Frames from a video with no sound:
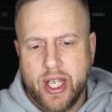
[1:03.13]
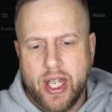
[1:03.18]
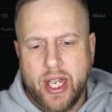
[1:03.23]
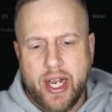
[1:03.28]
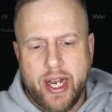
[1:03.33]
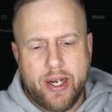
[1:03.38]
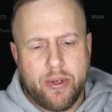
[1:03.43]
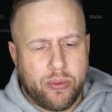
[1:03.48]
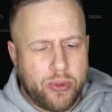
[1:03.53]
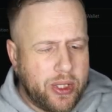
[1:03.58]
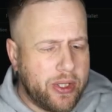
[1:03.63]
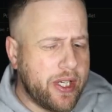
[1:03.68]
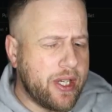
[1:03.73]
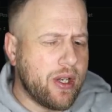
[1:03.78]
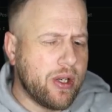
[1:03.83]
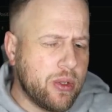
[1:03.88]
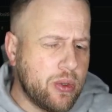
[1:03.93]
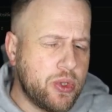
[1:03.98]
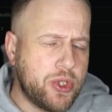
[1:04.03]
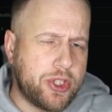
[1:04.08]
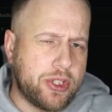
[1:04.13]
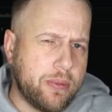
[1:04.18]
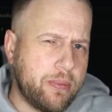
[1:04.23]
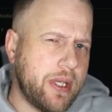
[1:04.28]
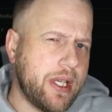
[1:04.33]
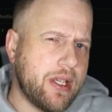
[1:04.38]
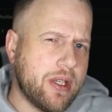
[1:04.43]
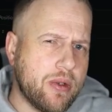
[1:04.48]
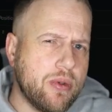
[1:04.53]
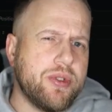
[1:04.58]
and really who should be
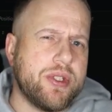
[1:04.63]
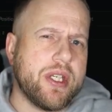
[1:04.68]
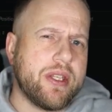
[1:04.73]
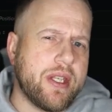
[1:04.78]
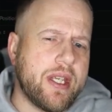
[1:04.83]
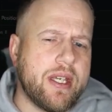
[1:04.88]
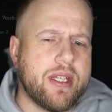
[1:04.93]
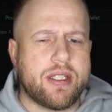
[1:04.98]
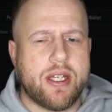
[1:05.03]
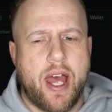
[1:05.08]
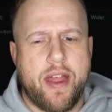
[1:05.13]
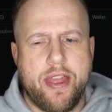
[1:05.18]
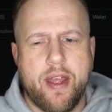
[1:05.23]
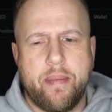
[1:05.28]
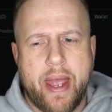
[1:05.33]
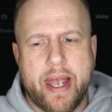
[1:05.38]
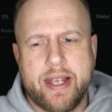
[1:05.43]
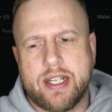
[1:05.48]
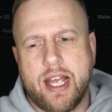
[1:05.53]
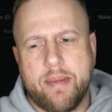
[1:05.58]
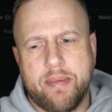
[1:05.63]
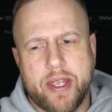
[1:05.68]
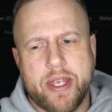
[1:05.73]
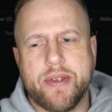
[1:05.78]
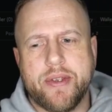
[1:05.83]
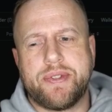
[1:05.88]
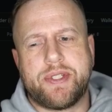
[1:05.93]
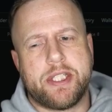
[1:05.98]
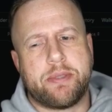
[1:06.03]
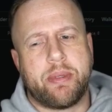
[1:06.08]
using these and the best time to
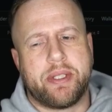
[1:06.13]
use these.